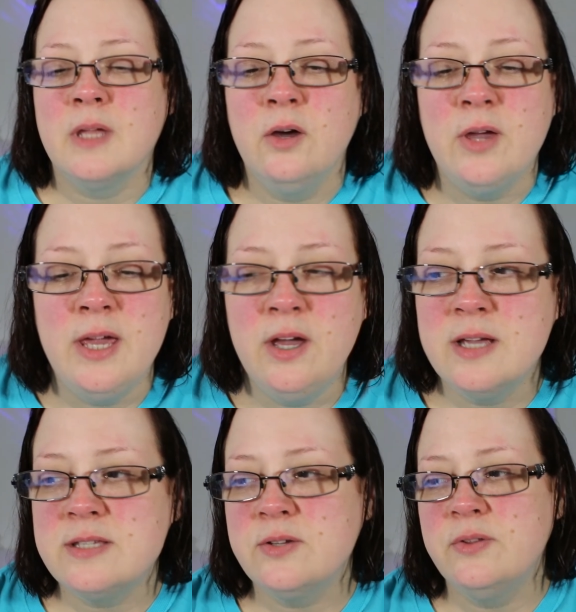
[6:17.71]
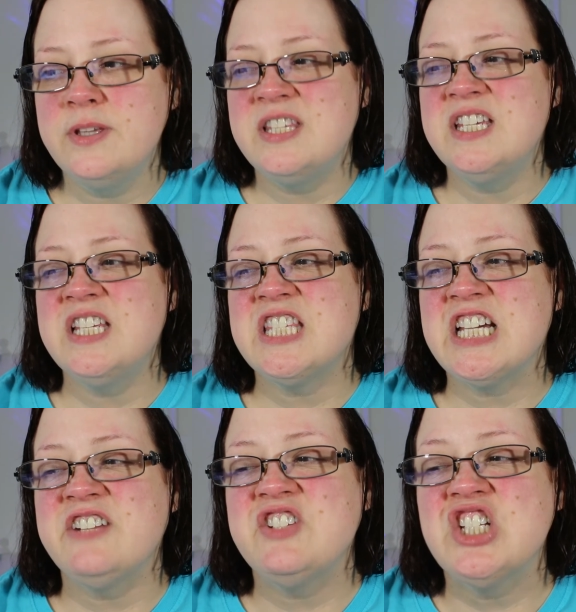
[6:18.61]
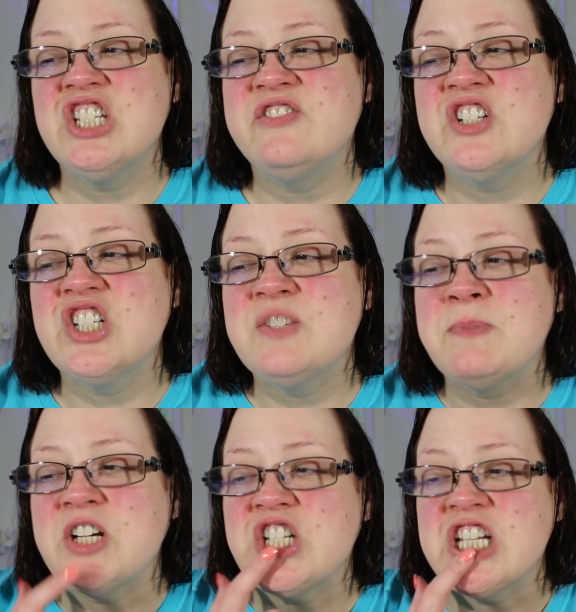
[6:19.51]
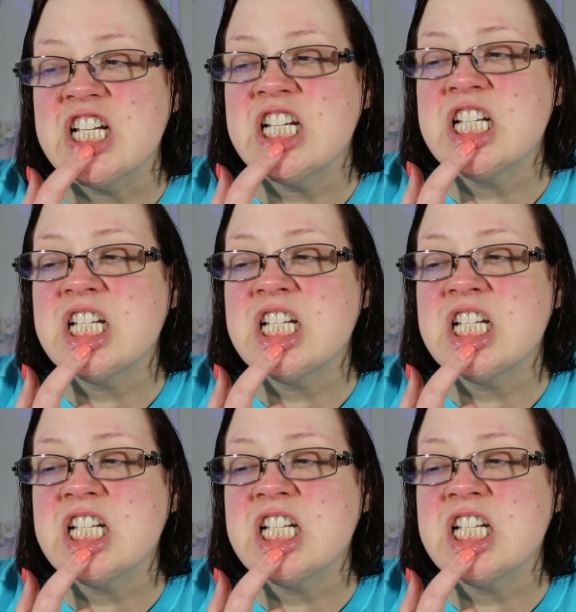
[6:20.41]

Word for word: Okay guys, so this is after the first brushing.